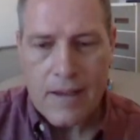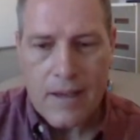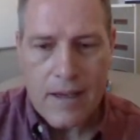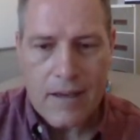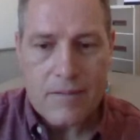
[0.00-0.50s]

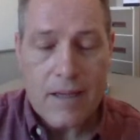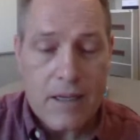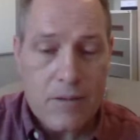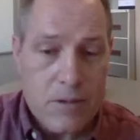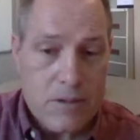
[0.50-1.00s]

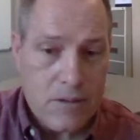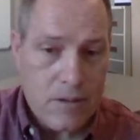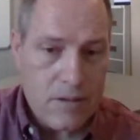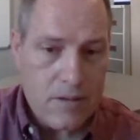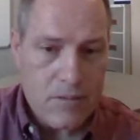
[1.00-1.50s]
That we
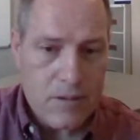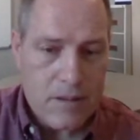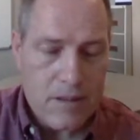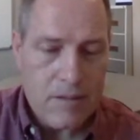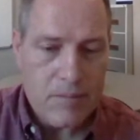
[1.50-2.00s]
started
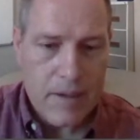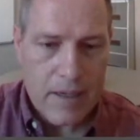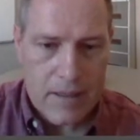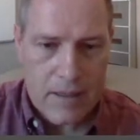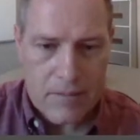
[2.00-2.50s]
with in
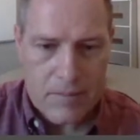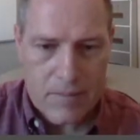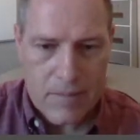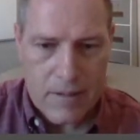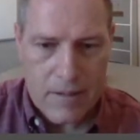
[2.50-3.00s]

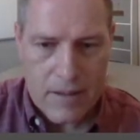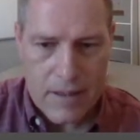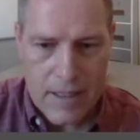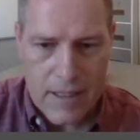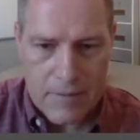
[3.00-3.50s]
practicum
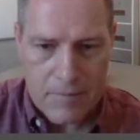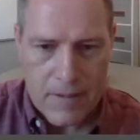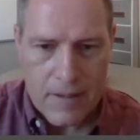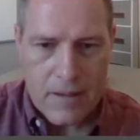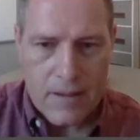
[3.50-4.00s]
3.
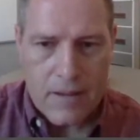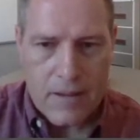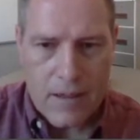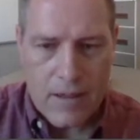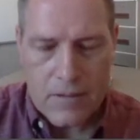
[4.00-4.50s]

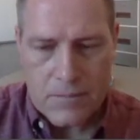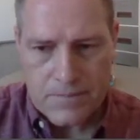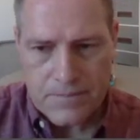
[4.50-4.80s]
Now